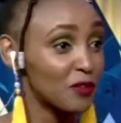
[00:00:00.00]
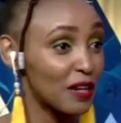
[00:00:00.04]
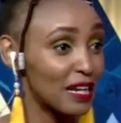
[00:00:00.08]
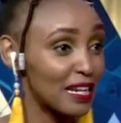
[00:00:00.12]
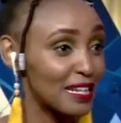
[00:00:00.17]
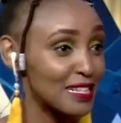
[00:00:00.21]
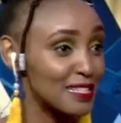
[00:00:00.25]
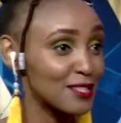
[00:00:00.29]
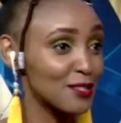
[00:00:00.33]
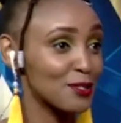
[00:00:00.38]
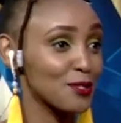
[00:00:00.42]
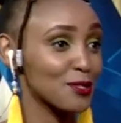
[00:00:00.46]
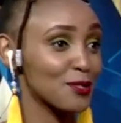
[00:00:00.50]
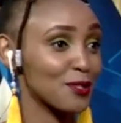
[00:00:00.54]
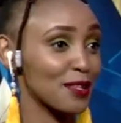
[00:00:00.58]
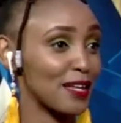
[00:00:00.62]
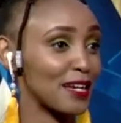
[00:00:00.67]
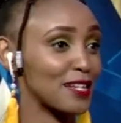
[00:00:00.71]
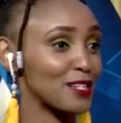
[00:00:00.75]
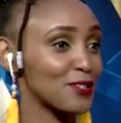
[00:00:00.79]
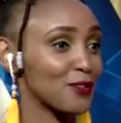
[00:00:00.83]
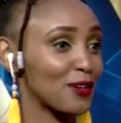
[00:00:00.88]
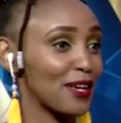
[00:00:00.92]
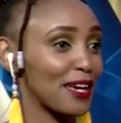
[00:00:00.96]
release you so
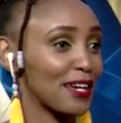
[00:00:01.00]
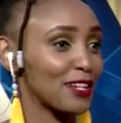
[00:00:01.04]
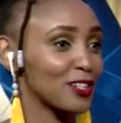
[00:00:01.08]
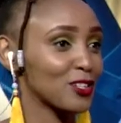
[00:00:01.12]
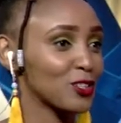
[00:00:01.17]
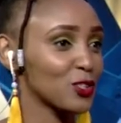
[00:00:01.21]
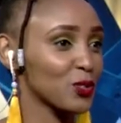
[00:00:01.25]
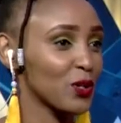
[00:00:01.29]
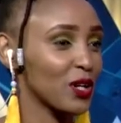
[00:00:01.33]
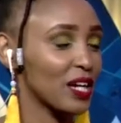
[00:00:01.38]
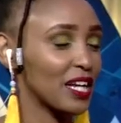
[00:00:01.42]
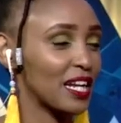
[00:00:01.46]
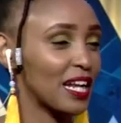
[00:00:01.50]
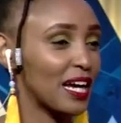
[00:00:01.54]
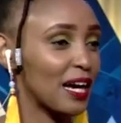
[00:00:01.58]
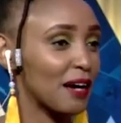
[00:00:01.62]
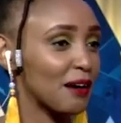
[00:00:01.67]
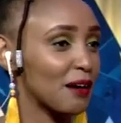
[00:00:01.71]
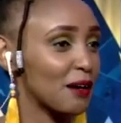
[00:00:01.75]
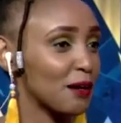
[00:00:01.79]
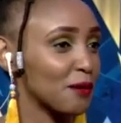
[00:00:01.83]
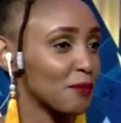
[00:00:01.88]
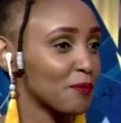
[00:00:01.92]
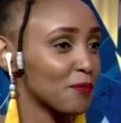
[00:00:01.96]
that you can join
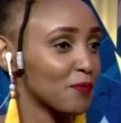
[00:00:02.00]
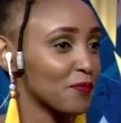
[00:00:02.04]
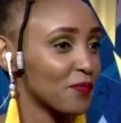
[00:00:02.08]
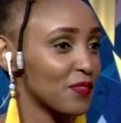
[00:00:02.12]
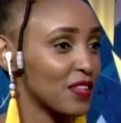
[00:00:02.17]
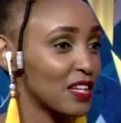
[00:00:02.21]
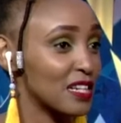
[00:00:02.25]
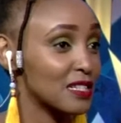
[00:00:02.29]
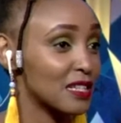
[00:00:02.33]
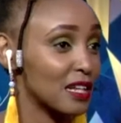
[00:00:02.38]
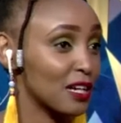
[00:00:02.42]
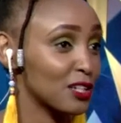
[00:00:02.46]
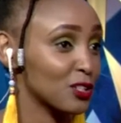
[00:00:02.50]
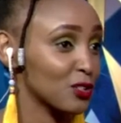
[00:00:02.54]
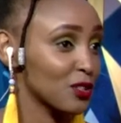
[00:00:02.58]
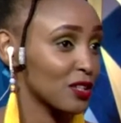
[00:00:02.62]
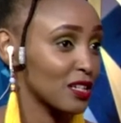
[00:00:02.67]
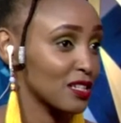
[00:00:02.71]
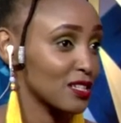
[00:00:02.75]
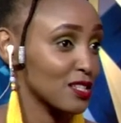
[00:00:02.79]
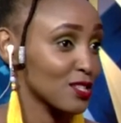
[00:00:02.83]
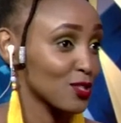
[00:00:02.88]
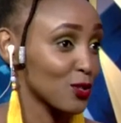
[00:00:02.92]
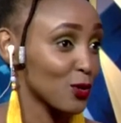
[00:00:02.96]
the discussion
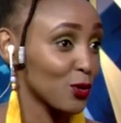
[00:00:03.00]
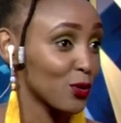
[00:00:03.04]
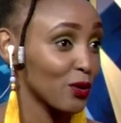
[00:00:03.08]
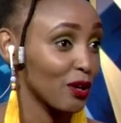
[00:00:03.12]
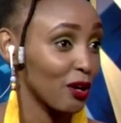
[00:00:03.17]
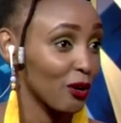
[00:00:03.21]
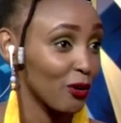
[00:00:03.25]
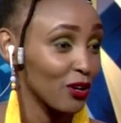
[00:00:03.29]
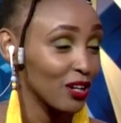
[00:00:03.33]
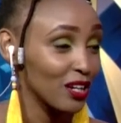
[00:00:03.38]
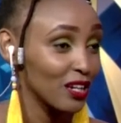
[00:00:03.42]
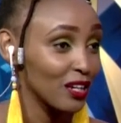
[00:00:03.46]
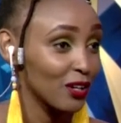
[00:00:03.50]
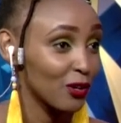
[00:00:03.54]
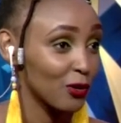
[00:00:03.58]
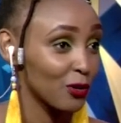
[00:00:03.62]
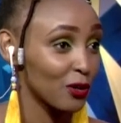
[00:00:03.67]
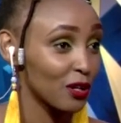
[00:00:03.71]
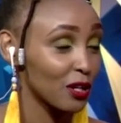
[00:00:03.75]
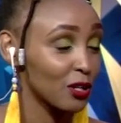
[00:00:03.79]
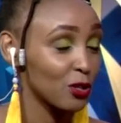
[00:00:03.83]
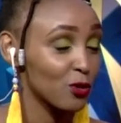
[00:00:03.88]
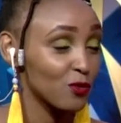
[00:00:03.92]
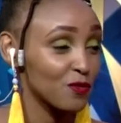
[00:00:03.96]
that is going
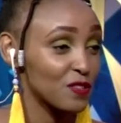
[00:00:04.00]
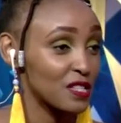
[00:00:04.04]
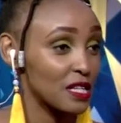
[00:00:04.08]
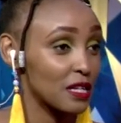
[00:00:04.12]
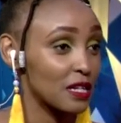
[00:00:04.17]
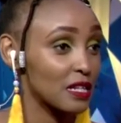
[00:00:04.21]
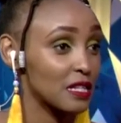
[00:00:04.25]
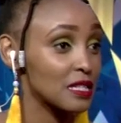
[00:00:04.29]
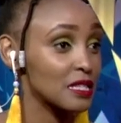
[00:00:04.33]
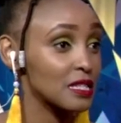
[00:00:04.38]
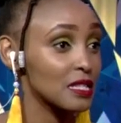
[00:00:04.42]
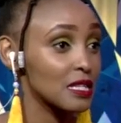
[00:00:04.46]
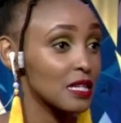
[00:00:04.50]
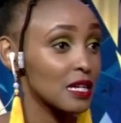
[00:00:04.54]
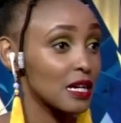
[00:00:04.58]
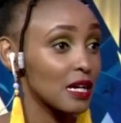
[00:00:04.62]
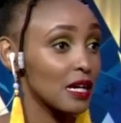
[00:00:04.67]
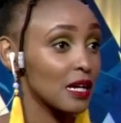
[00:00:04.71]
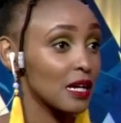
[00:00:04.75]
on you've said it's